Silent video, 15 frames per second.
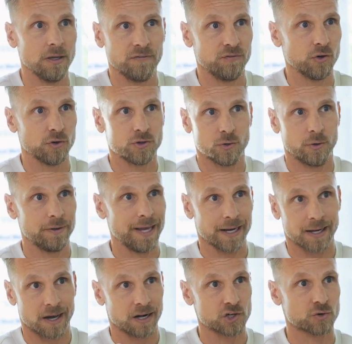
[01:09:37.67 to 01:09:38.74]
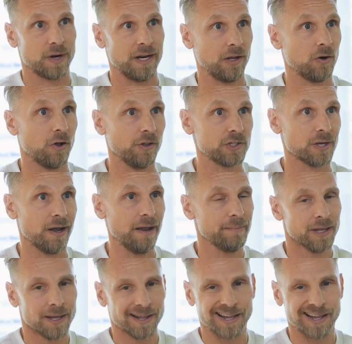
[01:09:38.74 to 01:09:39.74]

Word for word: if you're doing that kind of training all the time.